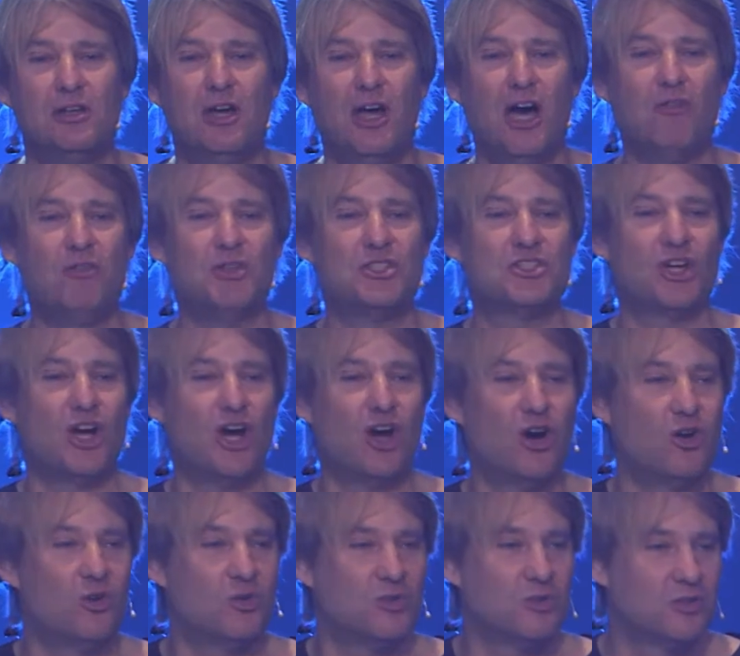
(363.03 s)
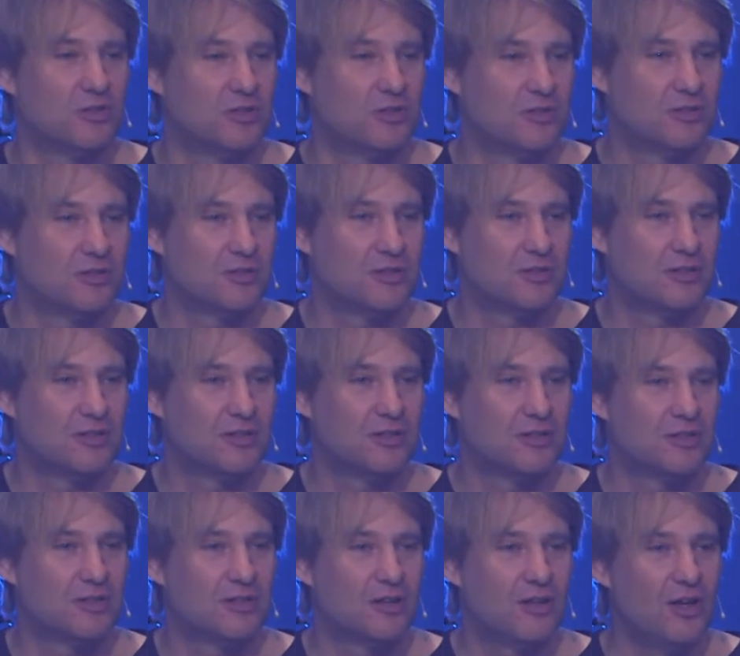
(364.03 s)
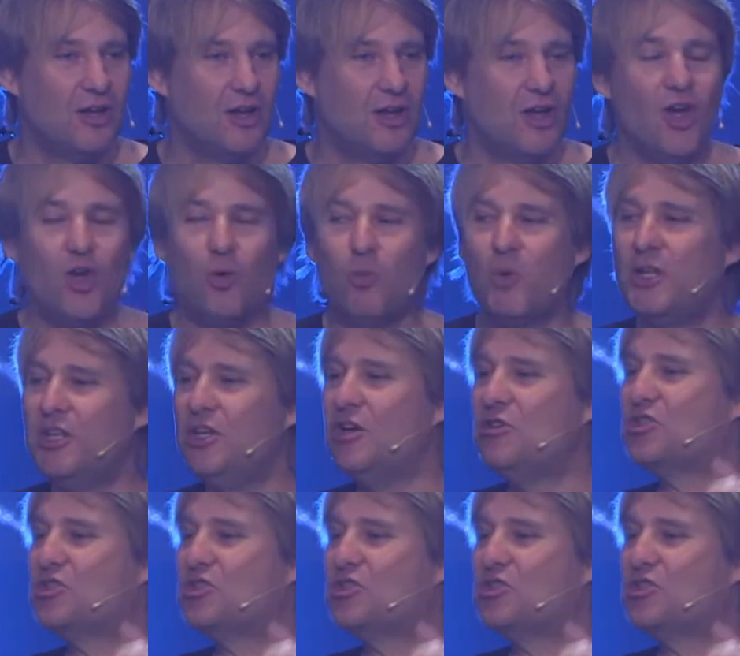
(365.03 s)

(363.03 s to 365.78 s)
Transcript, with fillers: of its own. When you